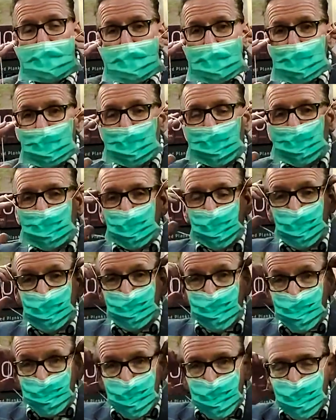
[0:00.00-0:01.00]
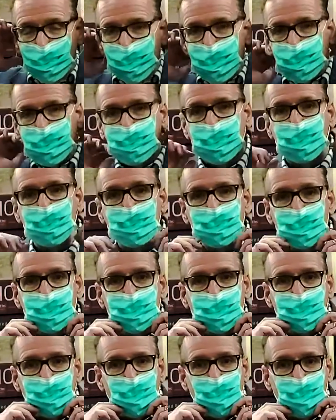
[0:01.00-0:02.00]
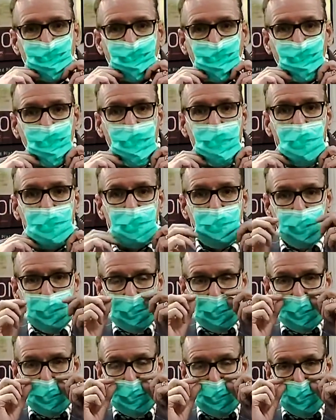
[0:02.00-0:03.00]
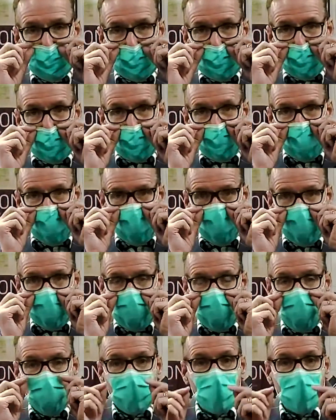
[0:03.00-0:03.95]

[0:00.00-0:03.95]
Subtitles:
We'd love to be able to share some of our knowledge, some of our available